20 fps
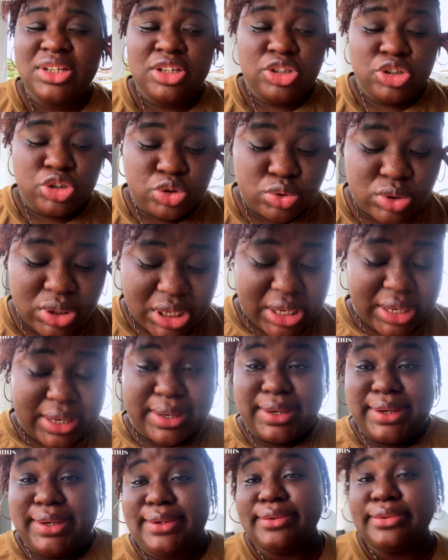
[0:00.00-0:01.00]
Took
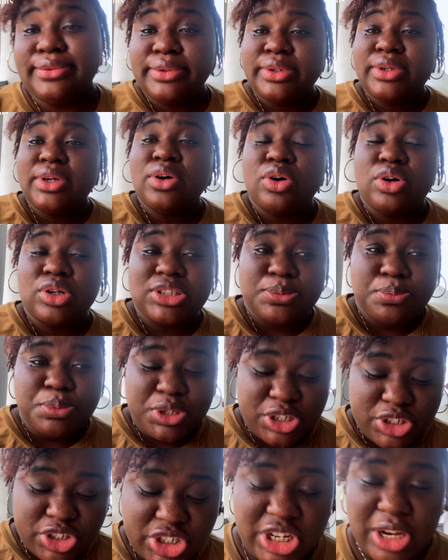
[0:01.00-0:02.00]
a hot
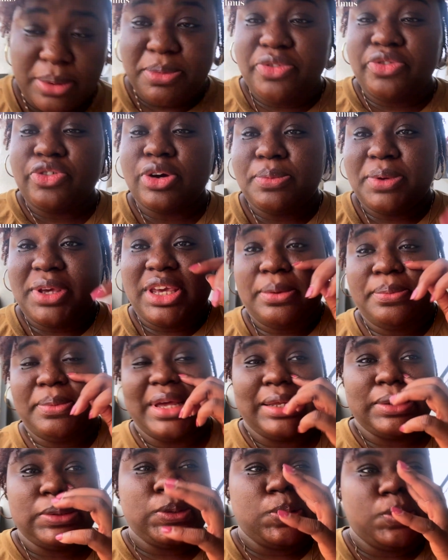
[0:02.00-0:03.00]
minute before it became
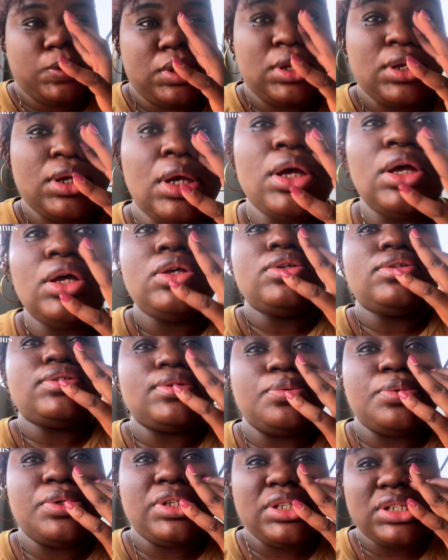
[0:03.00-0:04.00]
their turn. So
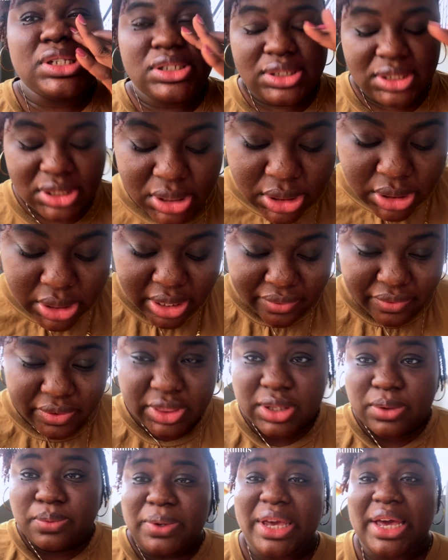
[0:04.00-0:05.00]
we did
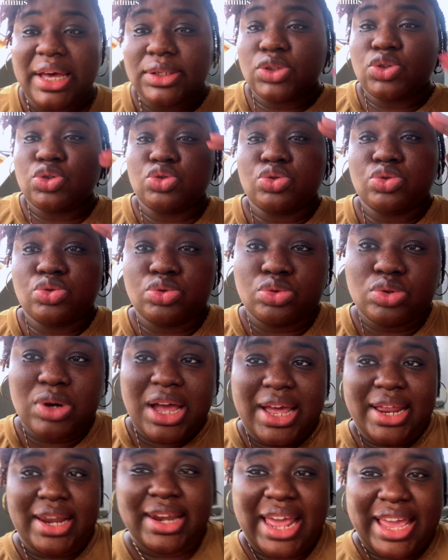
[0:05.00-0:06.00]
everything we had to do,
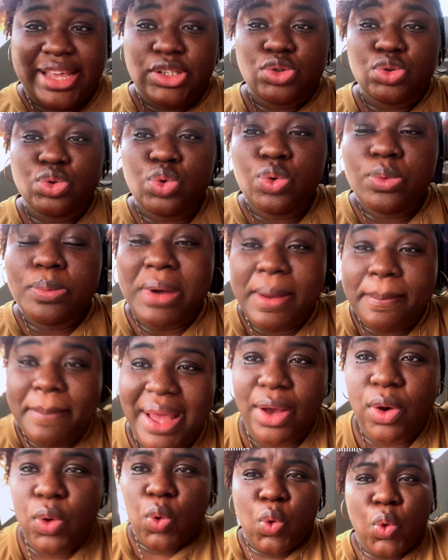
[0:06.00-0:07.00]
and I took Uber
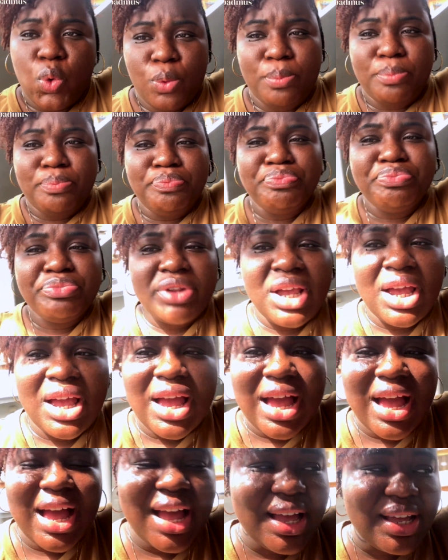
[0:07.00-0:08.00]
back home,
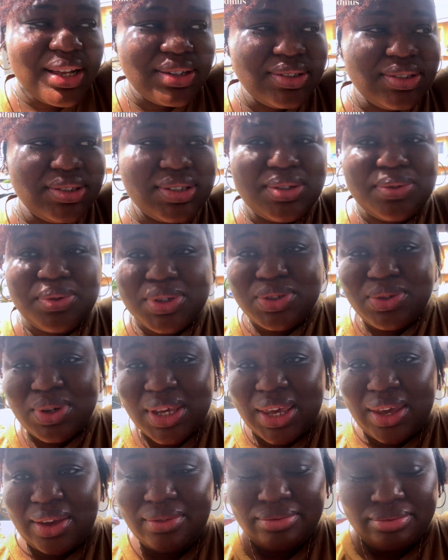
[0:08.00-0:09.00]
and it was
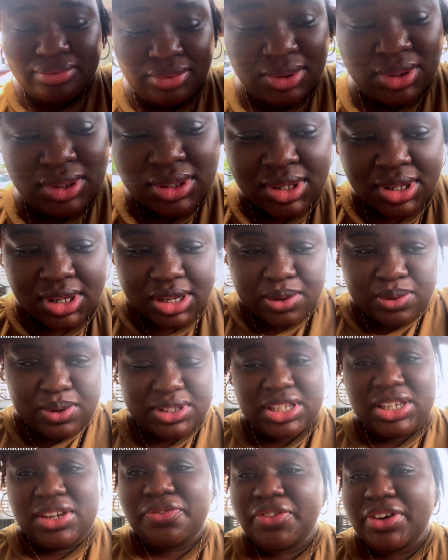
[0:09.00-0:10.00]
okay. It was
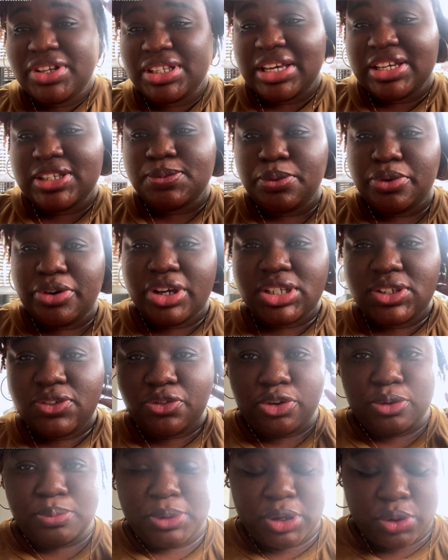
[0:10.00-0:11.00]
a different experience
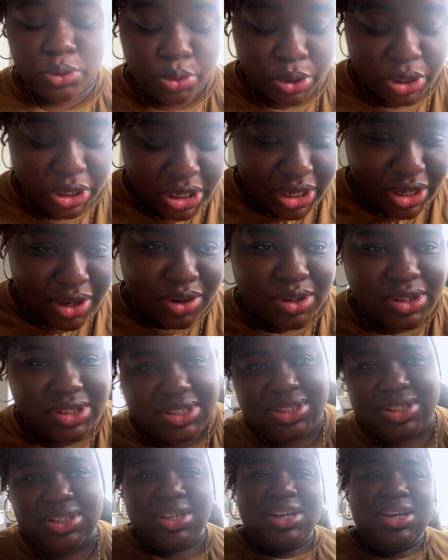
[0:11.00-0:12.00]
from Ikoyi
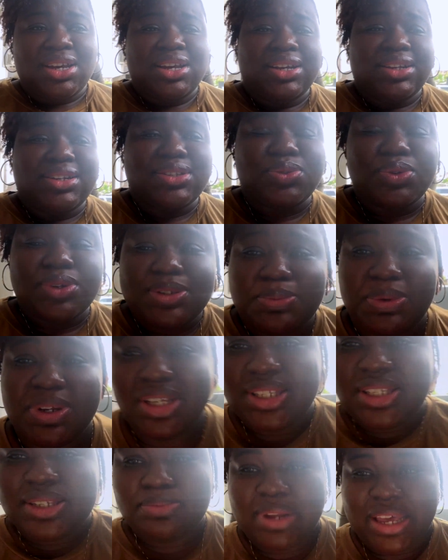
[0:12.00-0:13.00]
because this was when
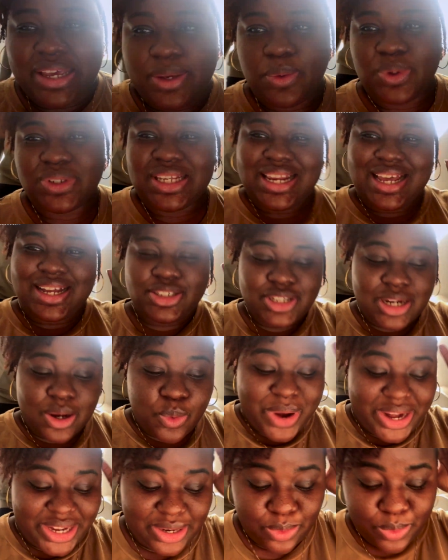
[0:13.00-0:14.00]
it seemed like it was an actual
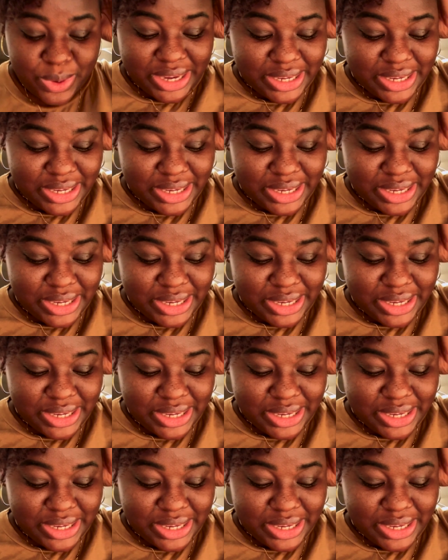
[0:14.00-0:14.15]
wedding,